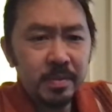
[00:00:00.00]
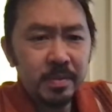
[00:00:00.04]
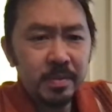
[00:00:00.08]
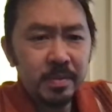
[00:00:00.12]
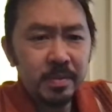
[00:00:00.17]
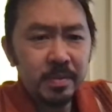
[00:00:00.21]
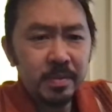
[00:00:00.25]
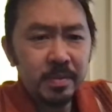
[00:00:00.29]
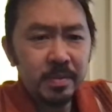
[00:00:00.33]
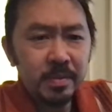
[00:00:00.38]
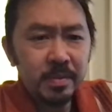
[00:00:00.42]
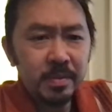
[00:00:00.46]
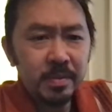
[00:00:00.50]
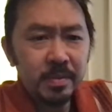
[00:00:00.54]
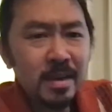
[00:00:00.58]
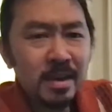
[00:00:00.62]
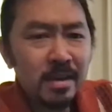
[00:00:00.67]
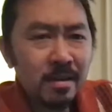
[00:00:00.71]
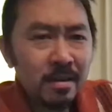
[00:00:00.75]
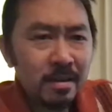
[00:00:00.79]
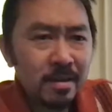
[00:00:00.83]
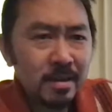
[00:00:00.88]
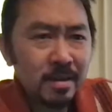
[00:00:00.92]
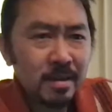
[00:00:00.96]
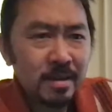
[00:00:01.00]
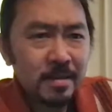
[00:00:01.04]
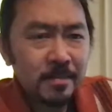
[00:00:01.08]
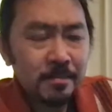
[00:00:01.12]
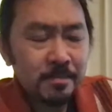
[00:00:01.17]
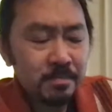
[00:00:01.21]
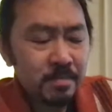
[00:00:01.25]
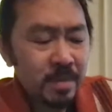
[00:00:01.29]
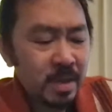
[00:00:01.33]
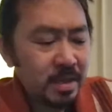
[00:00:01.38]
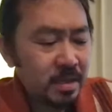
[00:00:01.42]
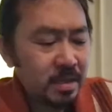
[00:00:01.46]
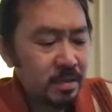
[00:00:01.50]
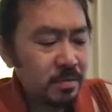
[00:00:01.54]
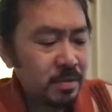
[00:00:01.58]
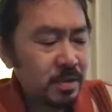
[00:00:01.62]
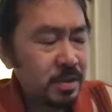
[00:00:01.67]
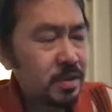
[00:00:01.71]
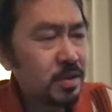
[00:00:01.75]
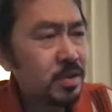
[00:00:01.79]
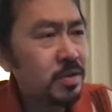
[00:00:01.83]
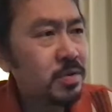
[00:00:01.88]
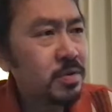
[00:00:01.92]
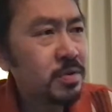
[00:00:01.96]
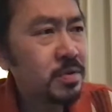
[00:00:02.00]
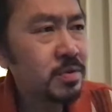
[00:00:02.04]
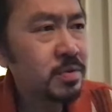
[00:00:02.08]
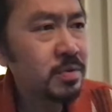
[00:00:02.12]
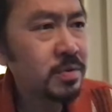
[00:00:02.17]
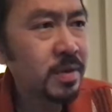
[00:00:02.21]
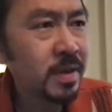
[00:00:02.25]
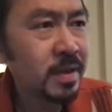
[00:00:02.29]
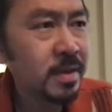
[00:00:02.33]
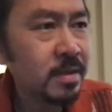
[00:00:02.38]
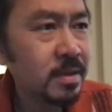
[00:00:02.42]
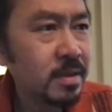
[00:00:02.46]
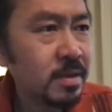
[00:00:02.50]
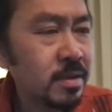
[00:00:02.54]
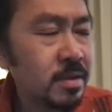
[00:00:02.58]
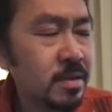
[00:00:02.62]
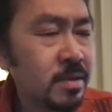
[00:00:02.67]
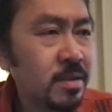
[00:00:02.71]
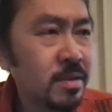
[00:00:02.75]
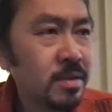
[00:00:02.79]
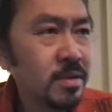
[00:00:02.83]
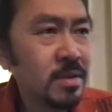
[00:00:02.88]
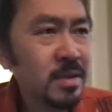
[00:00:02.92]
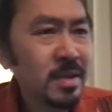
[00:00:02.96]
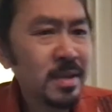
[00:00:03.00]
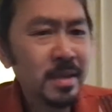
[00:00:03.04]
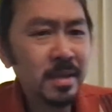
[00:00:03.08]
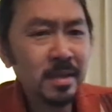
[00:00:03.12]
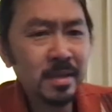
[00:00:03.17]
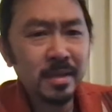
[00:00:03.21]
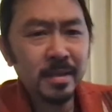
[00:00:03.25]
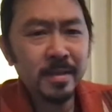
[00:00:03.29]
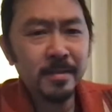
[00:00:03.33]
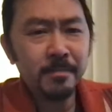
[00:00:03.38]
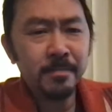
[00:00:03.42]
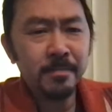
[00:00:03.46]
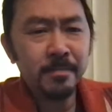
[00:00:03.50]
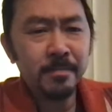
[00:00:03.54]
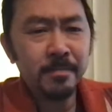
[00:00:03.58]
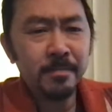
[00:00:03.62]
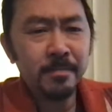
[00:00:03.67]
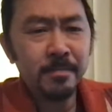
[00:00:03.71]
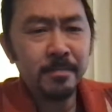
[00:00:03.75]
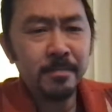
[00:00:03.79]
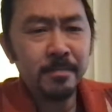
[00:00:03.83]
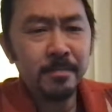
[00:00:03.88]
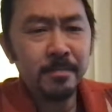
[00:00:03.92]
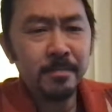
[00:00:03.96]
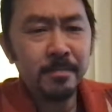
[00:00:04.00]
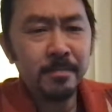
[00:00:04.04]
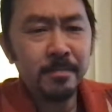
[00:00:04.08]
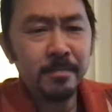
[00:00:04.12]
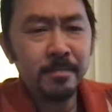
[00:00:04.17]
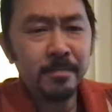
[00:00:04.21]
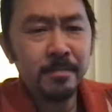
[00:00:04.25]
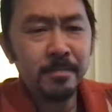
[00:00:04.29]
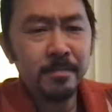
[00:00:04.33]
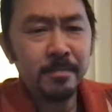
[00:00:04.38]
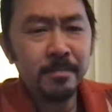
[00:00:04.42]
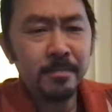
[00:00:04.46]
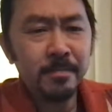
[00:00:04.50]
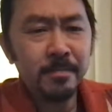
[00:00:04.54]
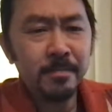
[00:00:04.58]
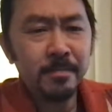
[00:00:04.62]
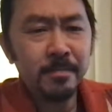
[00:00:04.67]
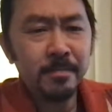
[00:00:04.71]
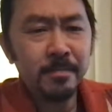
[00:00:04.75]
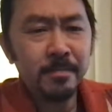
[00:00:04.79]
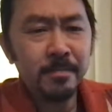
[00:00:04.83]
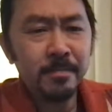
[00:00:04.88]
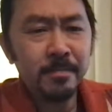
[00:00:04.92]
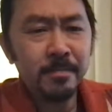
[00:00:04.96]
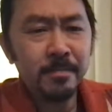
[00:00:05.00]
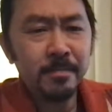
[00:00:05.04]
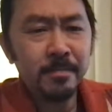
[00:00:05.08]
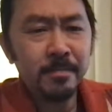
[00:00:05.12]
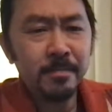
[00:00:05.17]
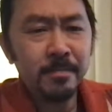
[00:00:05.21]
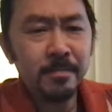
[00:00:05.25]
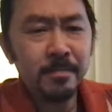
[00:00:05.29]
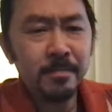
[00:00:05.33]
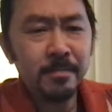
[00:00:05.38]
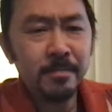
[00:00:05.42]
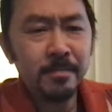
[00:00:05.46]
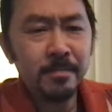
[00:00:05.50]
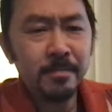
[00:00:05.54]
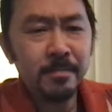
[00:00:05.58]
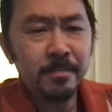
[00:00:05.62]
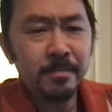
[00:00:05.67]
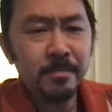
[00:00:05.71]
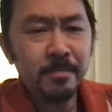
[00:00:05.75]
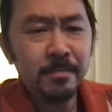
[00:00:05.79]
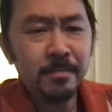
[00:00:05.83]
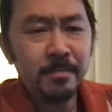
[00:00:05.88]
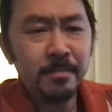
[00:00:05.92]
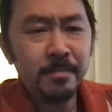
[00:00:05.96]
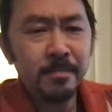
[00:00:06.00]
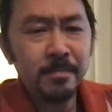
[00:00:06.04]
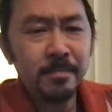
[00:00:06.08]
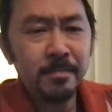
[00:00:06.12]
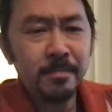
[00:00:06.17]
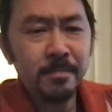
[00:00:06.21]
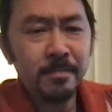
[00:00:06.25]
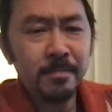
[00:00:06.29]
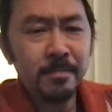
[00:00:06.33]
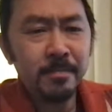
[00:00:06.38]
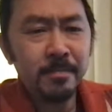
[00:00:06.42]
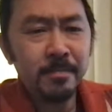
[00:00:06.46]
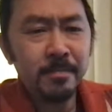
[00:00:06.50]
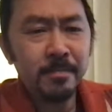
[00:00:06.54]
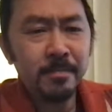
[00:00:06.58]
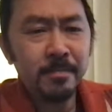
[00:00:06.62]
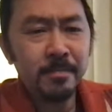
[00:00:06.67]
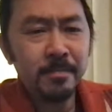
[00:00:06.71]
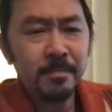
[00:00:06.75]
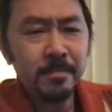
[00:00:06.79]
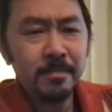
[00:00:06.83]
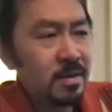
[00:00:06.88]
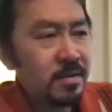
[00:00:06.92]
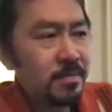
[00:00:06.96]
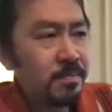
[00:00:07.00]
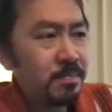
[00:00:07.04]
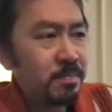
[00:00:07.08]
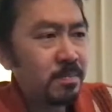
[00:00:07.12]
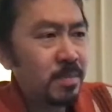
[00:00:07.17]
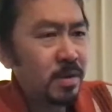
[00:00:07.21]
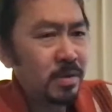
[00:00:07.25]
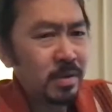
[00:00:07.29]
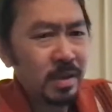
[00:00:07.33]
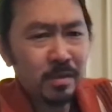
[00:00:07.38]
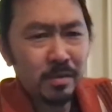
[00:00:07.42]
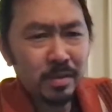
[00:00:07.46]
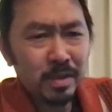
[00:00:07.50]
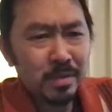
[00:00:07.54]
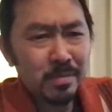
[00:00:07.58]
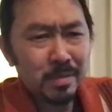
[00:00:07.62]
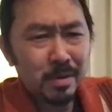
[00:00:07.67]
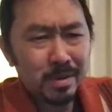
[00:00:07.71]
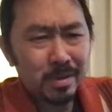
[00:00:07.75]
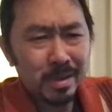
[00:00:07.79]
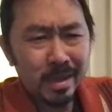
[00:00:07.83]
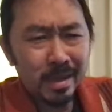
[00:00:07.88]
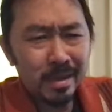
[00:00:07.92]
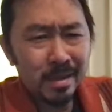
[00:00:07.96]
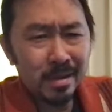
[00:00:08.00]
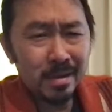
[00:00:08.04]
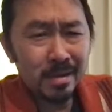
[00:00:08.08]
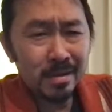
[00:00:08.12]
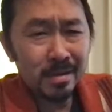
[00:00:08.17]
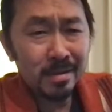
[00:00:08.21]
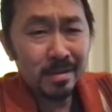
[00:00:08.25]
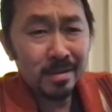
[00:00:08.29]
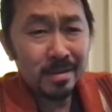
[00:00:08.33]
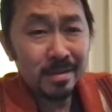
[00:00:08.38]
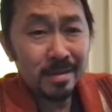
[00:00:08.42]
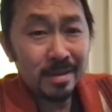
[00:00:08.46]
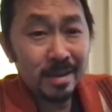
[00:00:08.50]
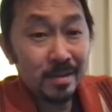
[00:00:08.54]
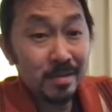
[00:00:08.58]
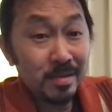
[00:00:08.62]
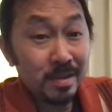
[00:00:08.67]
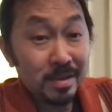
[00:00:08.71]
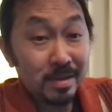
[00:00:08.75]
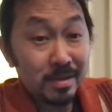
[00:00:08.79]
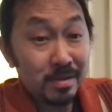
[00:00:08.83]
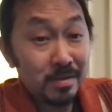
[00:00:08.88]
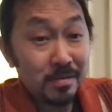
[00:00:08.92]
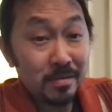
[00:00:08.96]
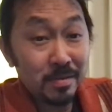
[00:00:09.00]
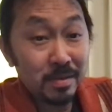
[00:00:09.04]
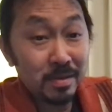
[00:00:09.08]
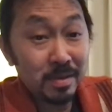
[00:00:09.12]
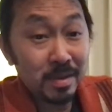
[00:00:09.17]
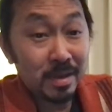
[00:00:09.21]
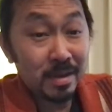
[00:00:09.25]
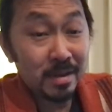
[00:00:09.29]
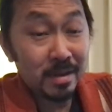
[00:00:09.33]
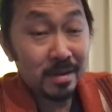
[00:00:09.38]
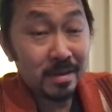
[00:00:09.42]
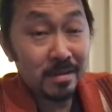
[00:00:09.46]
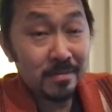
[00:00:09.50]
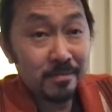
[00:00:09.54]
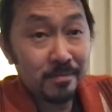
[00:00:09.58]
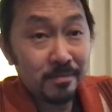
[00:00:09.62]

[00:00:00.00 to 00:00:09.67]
Like, I took Erica, Mason was two, and took Kizzy. And for the four of us, and we stayed, Erica booked it was a motel. I was like, don't ever do that again.